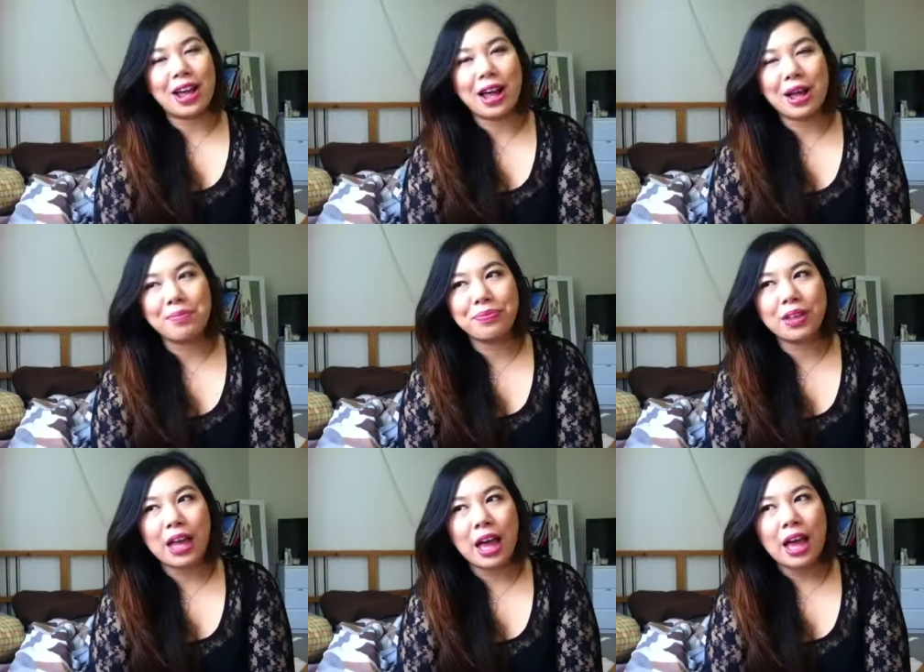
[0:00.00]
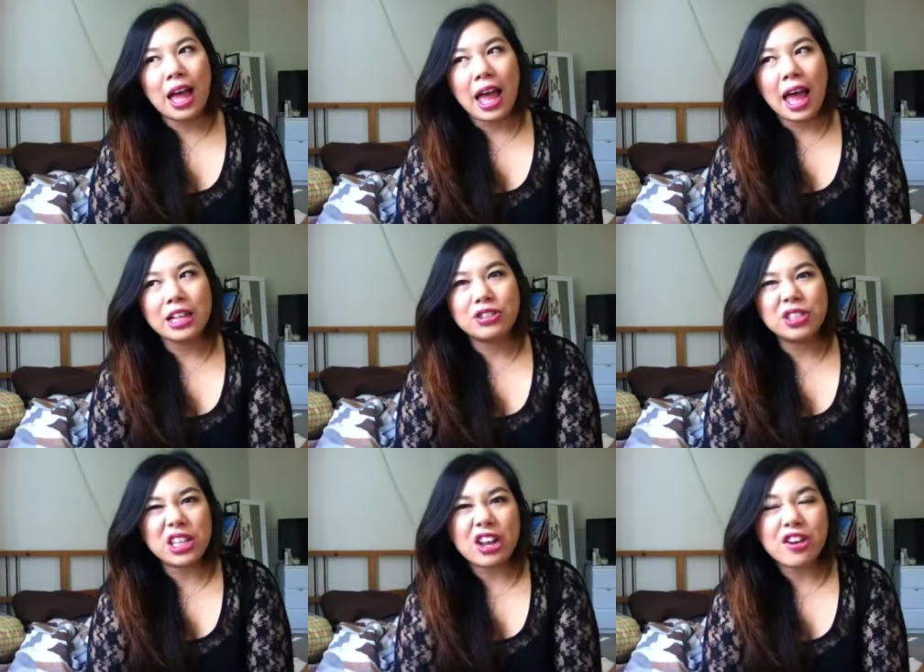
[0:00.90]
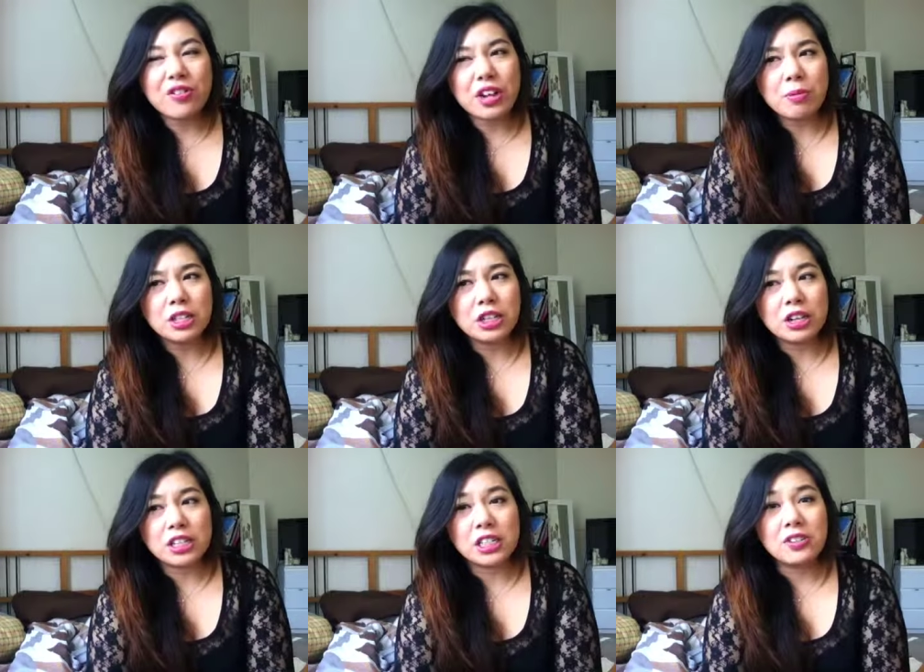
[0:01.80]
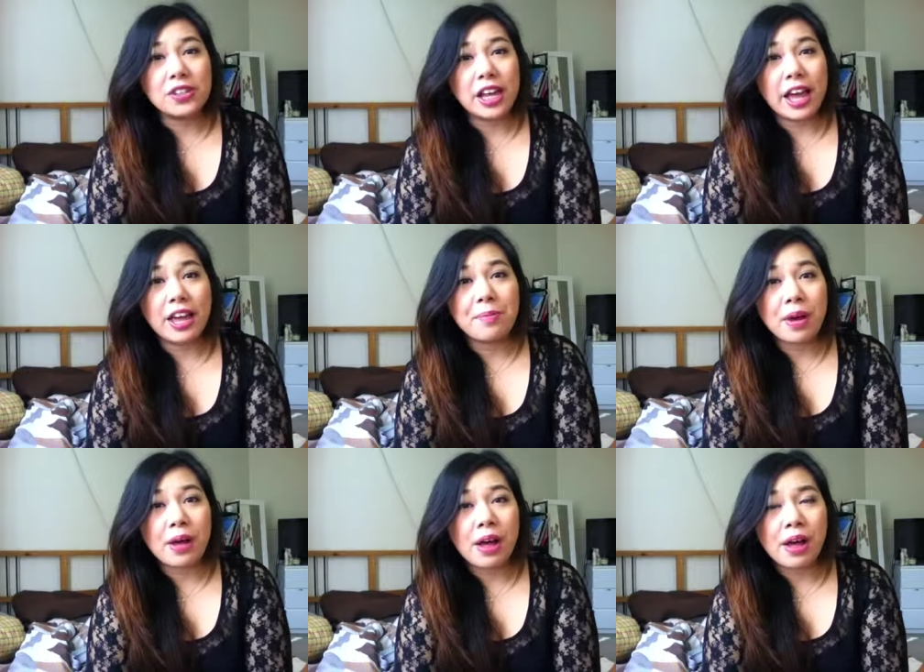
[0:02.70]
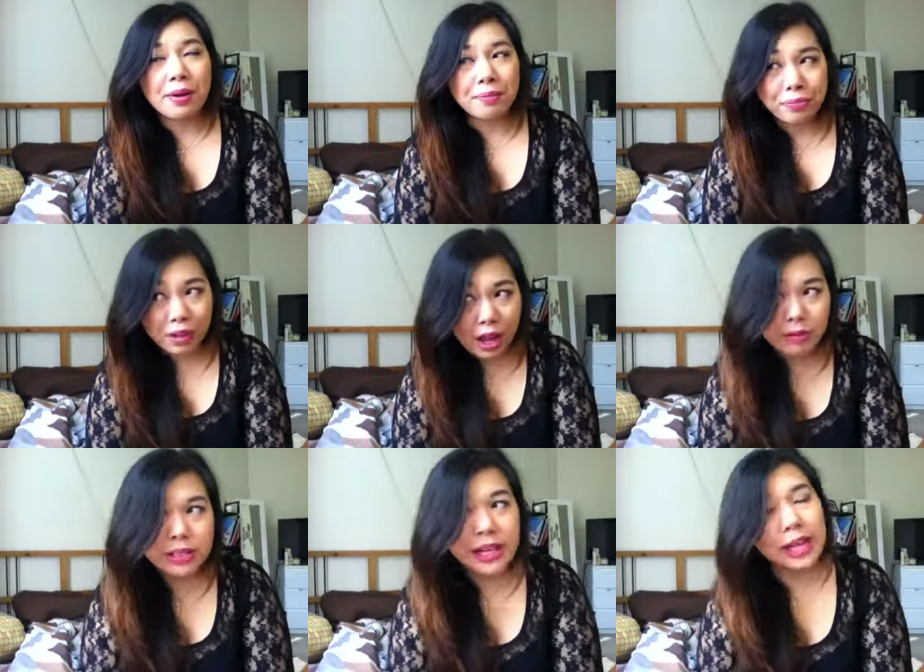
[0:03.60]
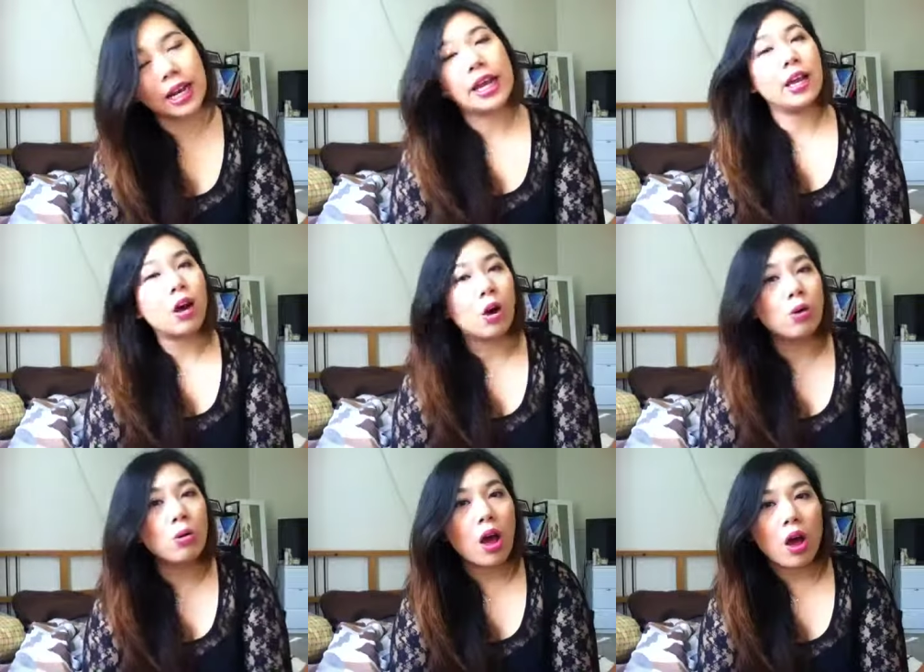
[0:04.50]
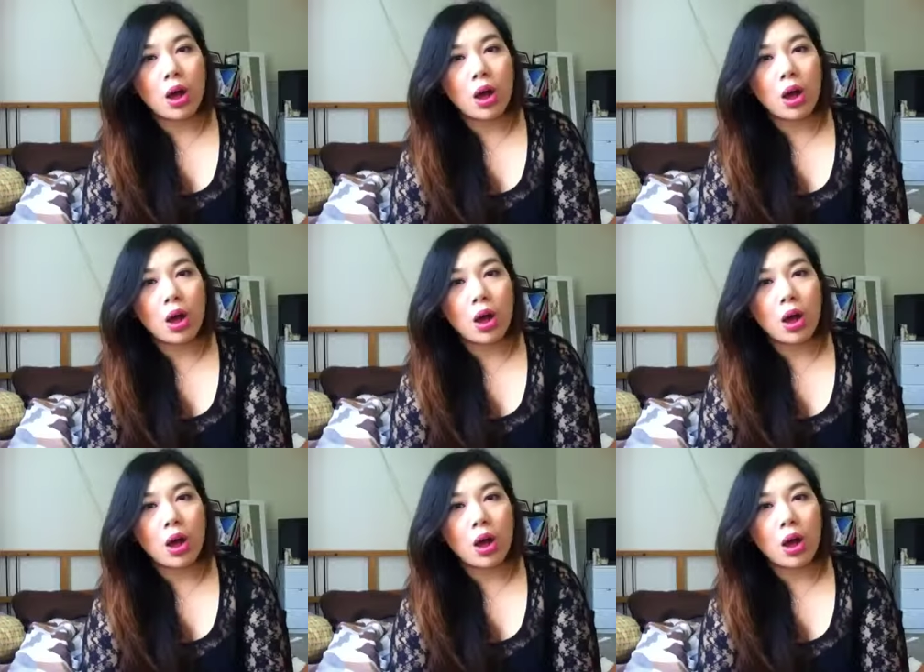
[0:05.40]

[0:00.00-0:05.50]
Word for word: Um, actress, I don't really watch a lot of TVA, but um, I would say Claire Holt